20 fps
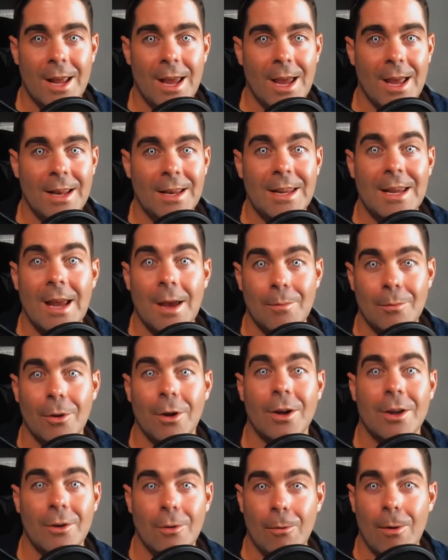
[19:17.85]
And he kept
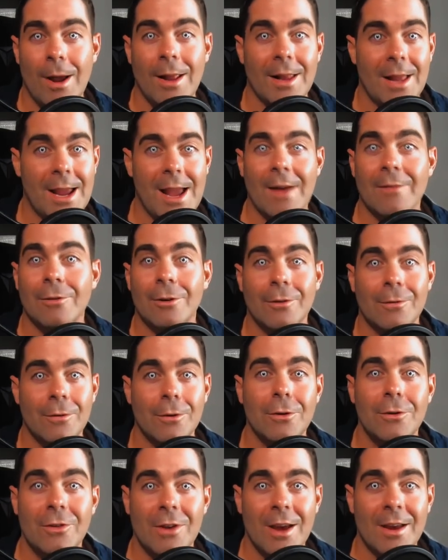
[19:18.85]
looking away, like, after a
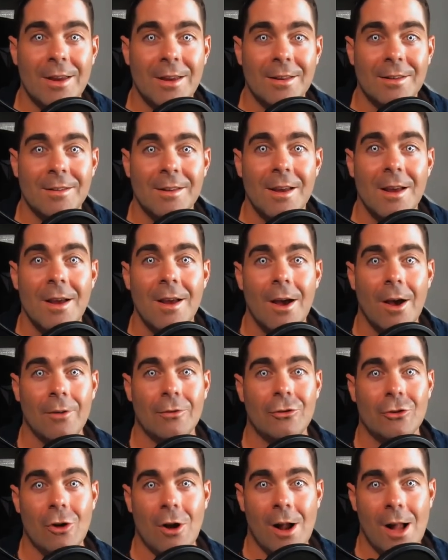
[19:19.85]
few seconds
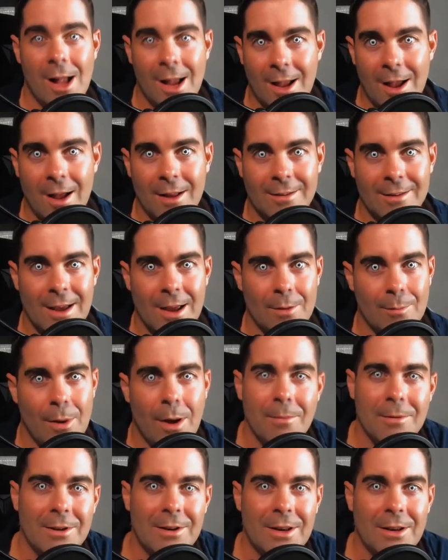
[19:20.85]
of strong eye contact.
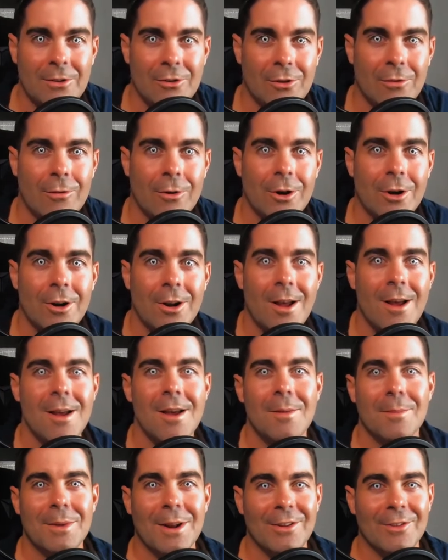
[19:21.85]
Probably an introvert,
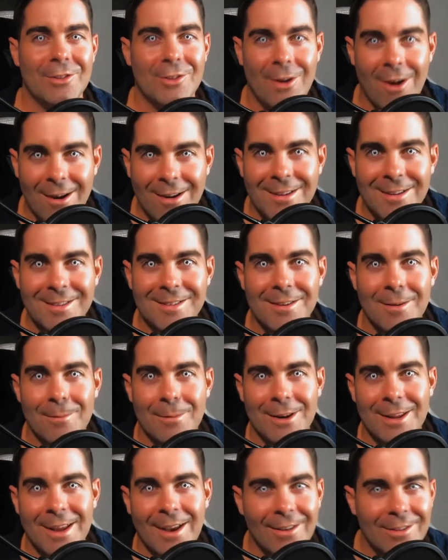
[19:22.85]
but I was talking to
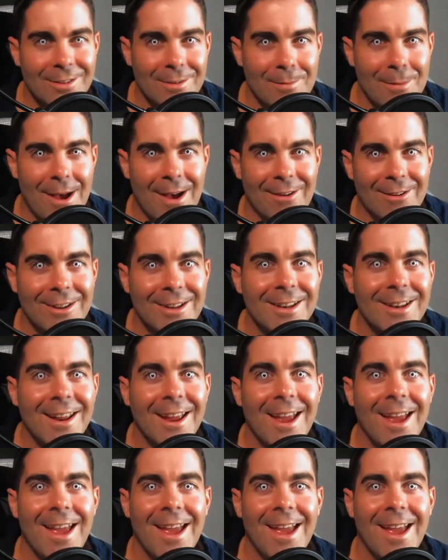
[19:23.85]
somebody else about it.